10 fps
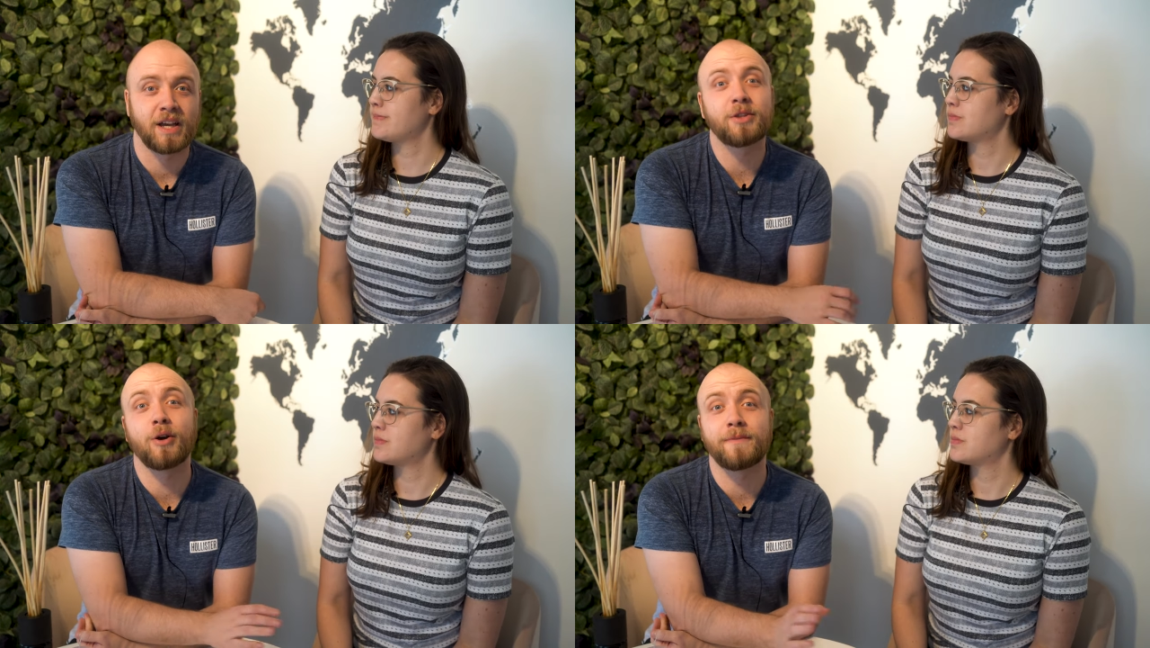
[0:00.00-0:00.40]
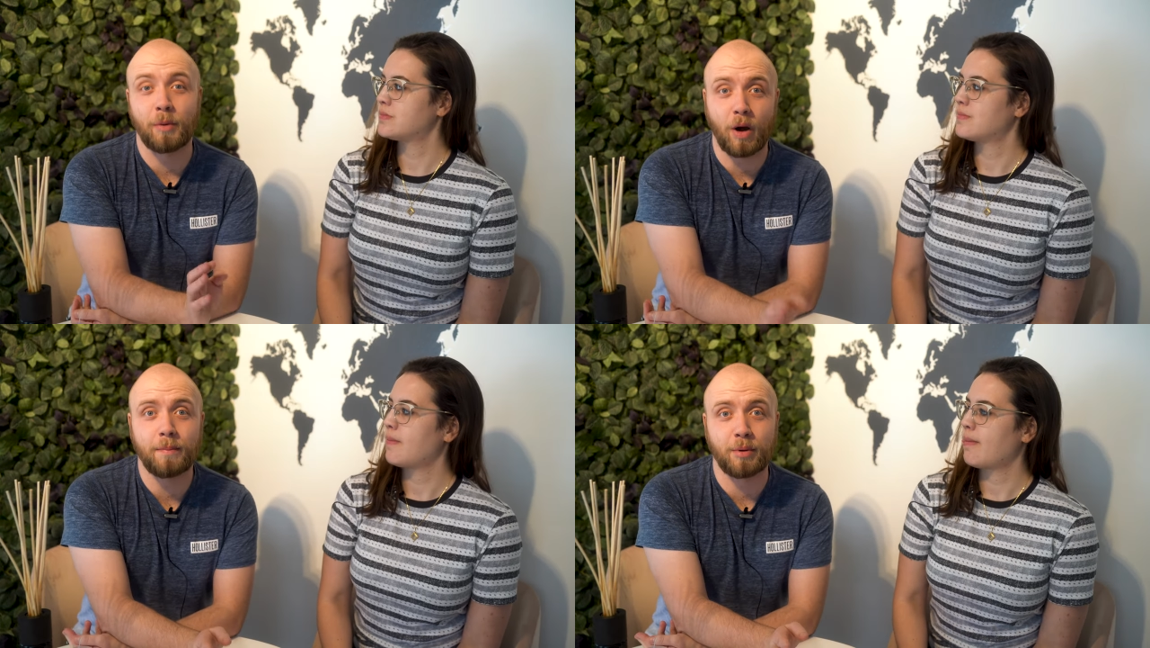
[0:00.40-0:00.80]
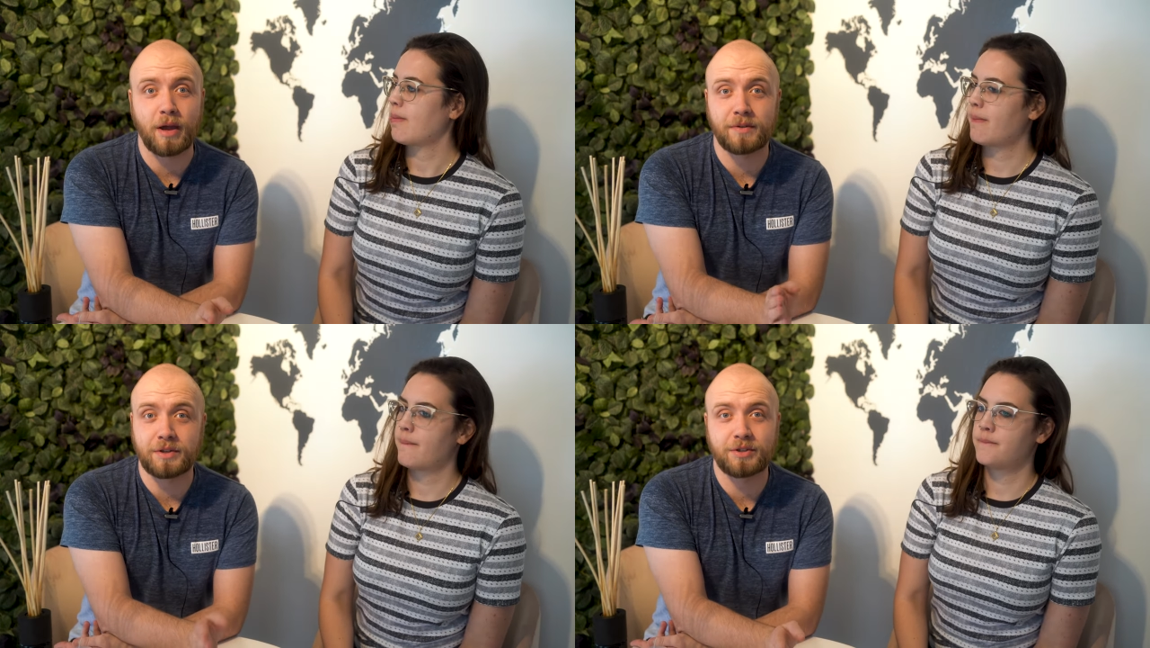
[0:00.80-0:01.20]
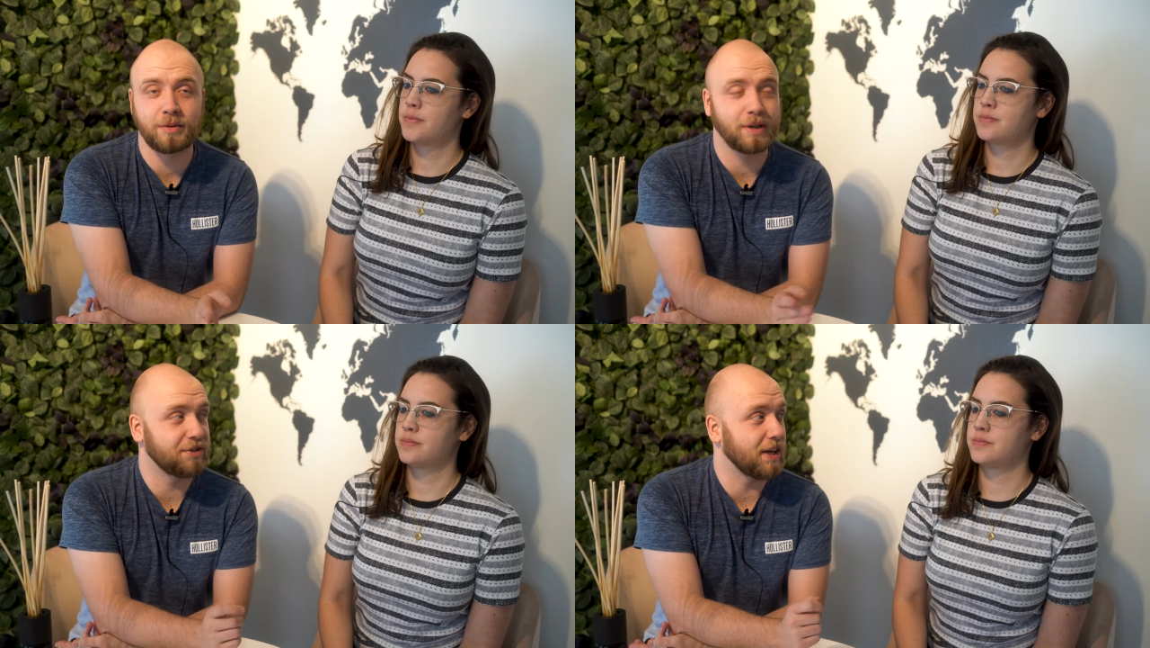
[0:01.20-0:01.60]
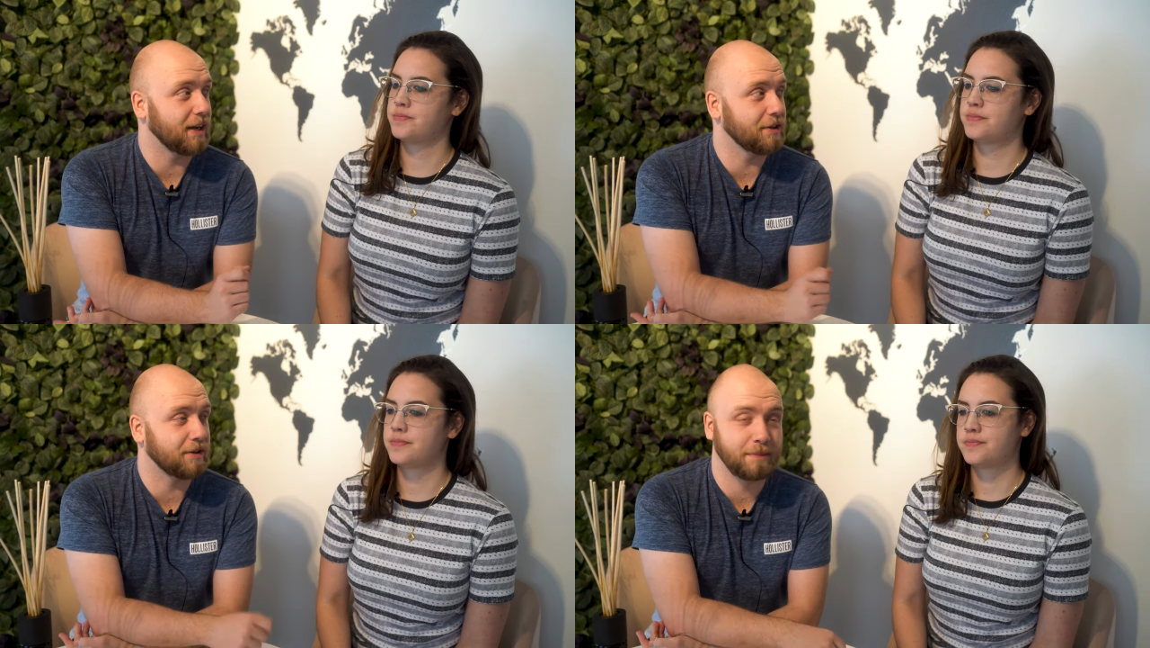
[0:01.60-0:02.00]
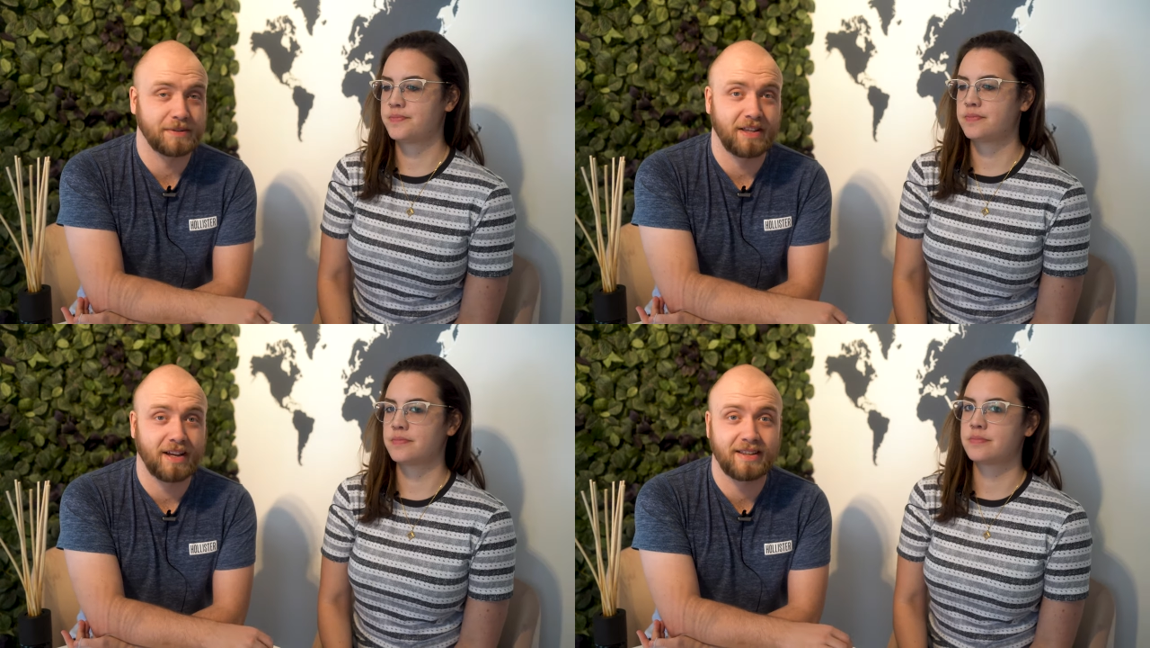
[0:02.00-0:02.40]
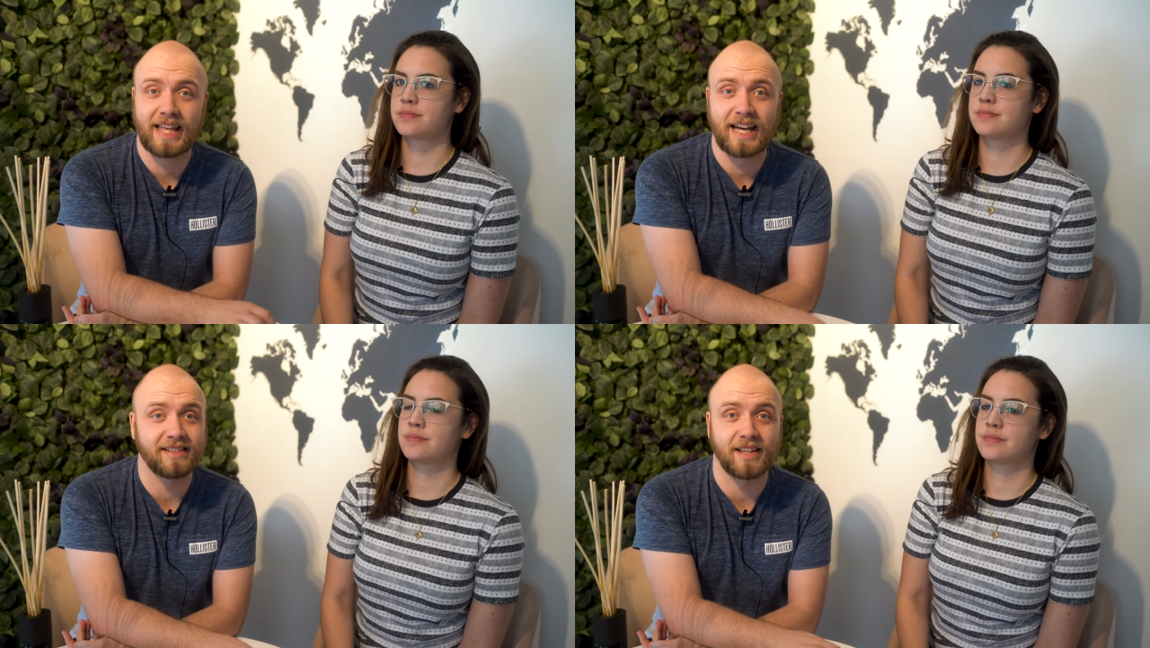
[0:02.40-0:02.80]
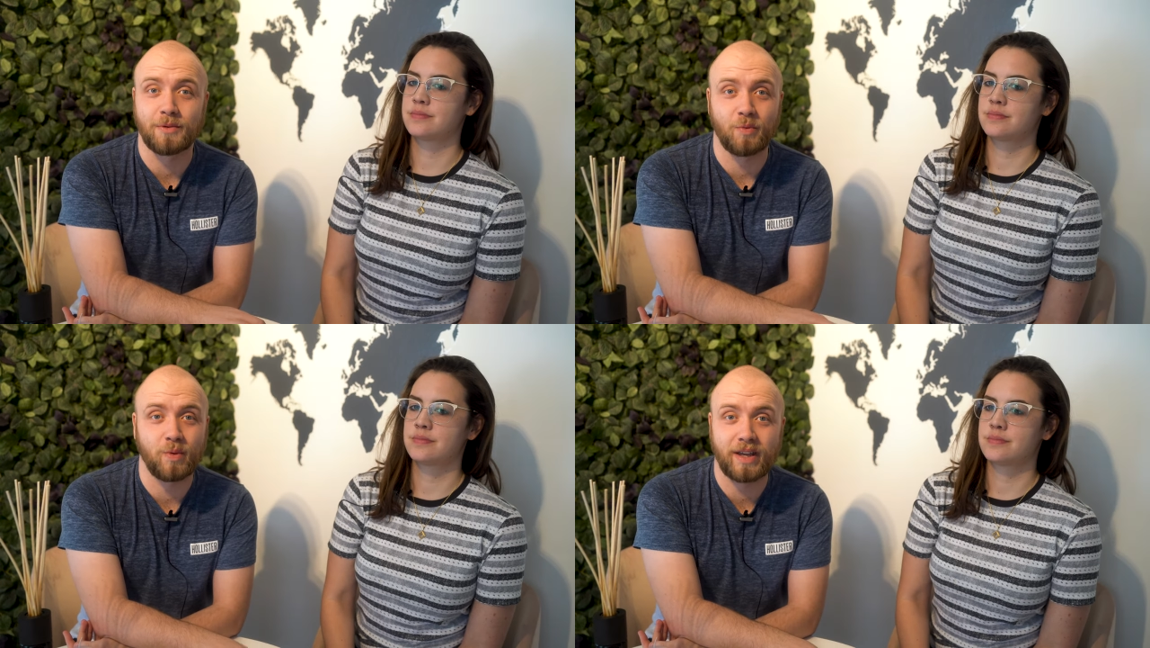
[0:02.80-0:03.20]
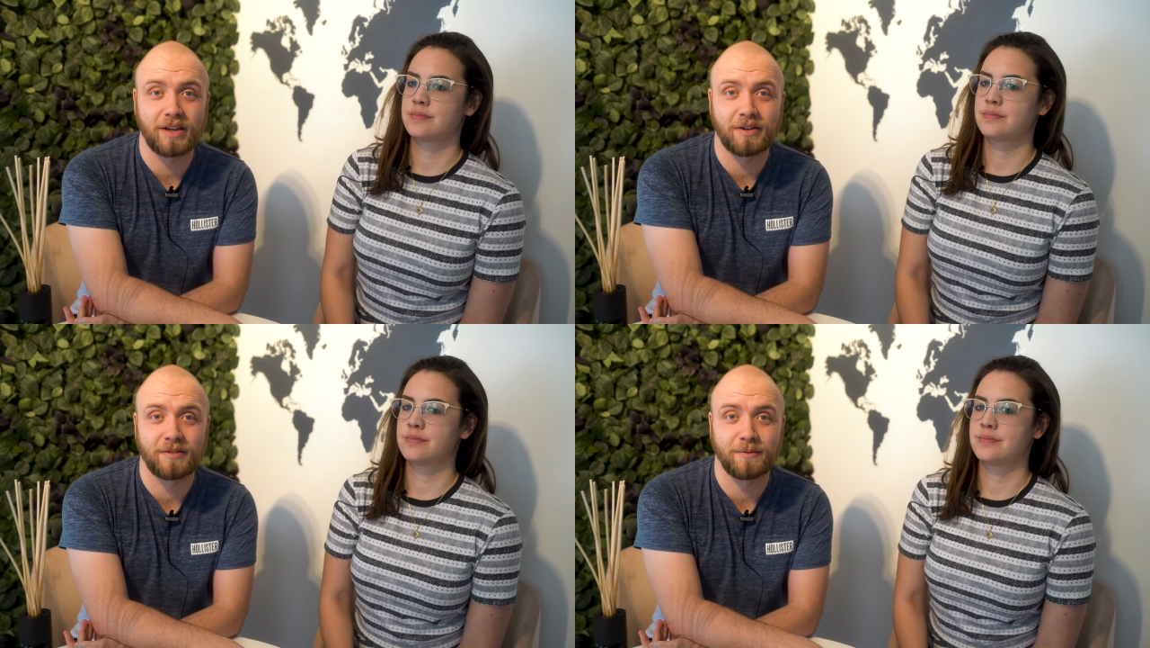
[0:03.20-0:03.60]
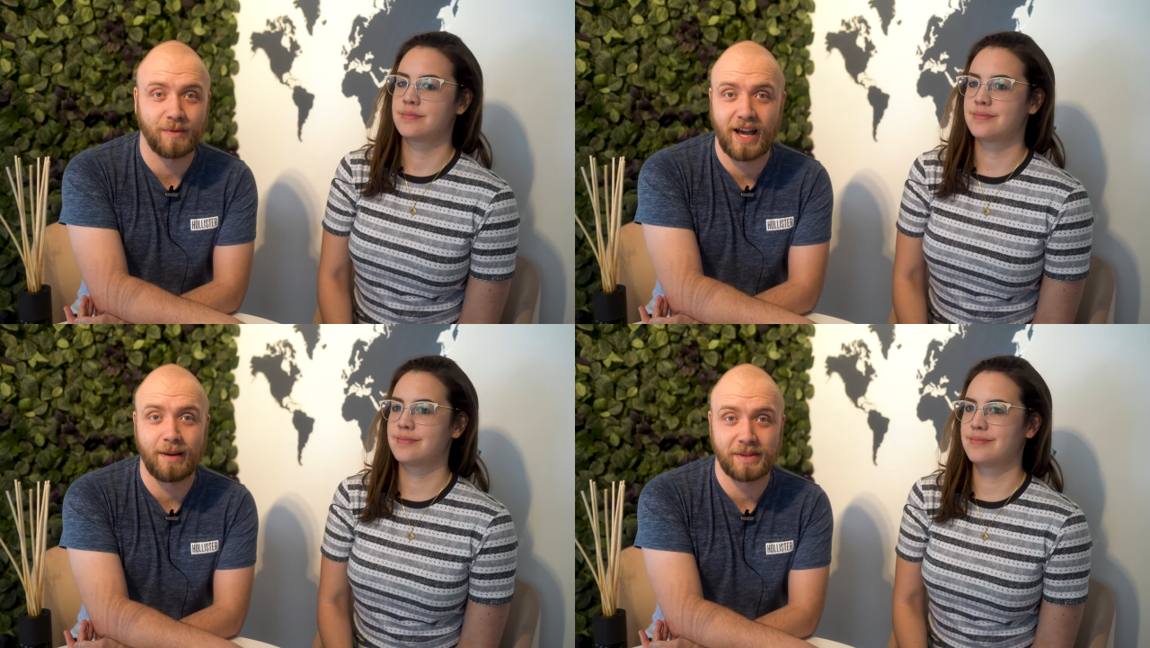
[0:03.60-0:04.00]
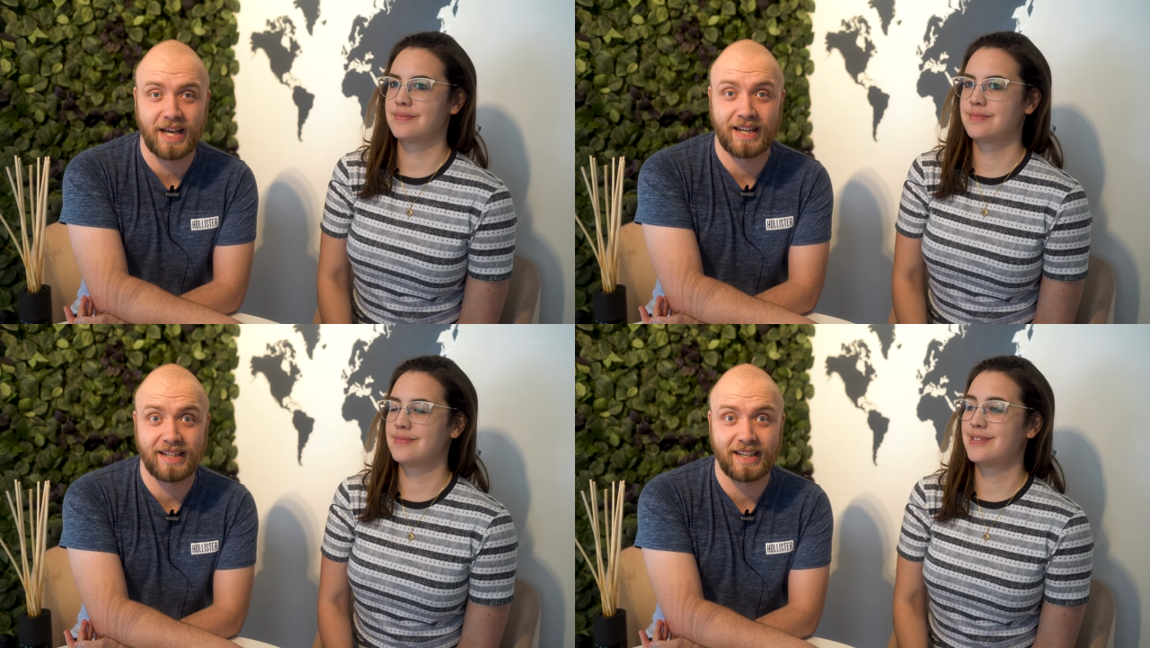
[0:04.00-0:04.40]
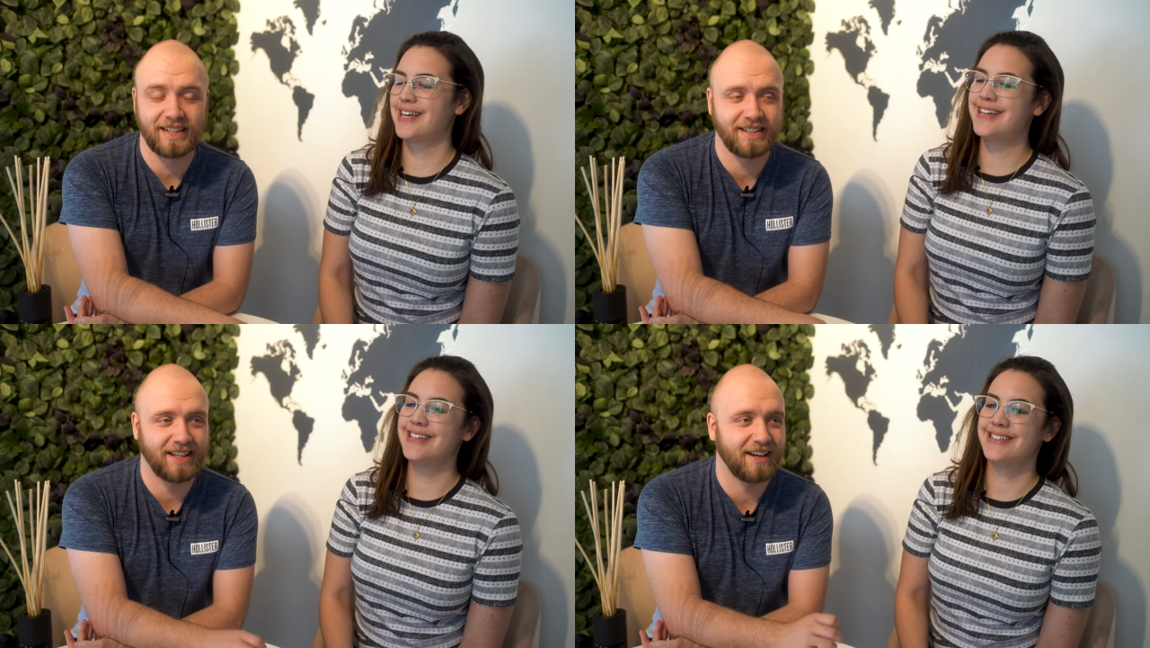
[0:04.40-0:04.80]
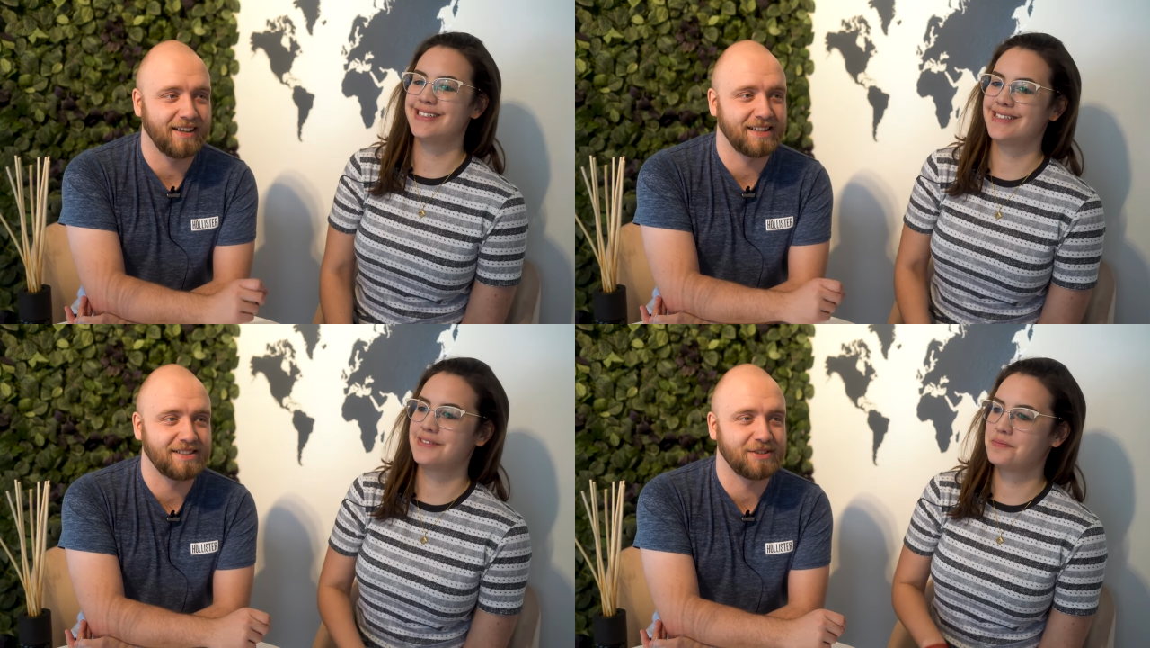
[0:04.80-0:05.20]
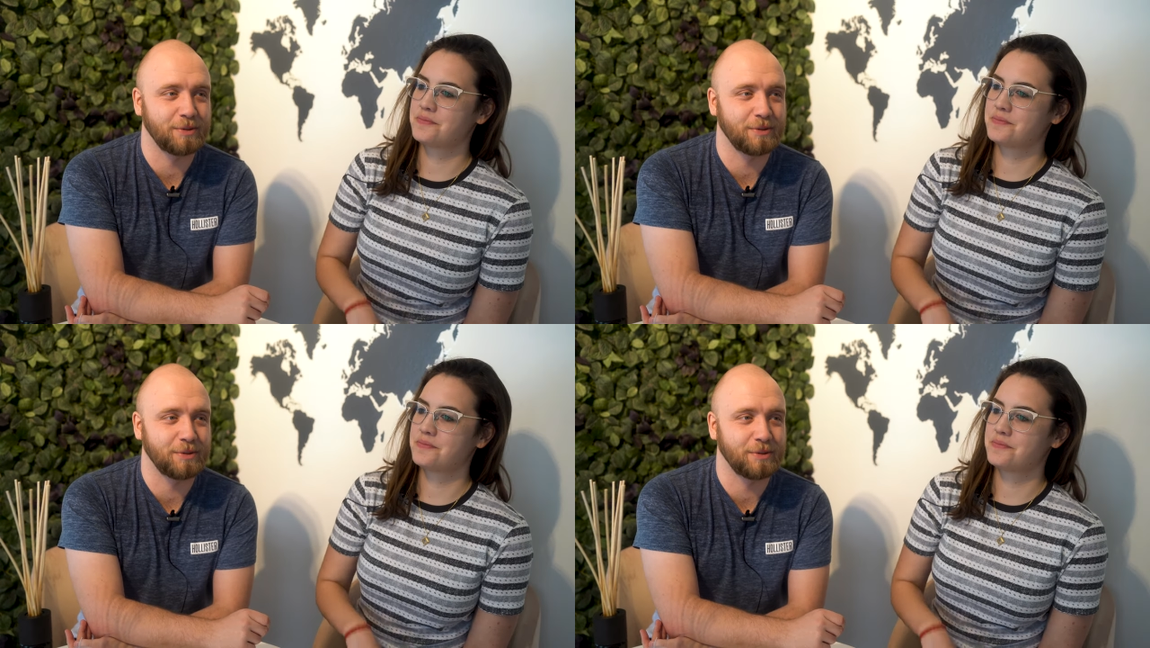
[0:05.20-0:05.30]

Speaker 1: Though if you are brave and you do want to check out the Krampusnacht, that is a weird vibe that night. That's